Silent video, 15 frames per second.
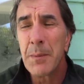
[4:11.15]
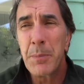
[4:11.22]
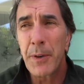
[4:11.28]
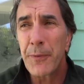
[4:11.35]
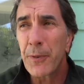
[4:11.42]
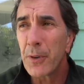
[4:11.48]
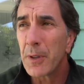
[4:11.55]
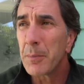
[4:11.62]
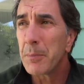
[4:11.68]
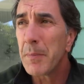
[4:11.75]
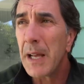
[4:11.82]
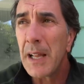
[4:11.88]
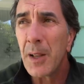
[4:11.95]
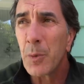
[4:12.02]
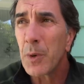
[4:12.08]
but for a
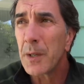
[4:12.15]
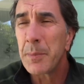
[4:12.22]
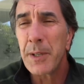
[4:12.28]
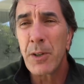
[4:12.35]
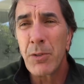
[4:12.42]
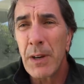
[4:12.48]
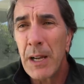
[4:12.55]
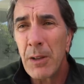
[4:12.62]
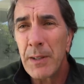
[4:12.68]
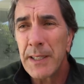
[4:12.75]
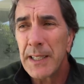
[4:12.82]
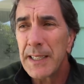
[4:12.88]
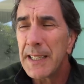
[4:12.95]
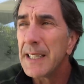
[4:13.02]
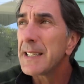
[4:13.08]
Malinois to be
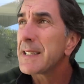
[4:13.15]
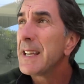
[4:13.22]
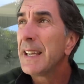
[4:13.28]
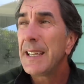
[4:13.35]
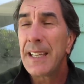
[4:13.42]
growling at kids,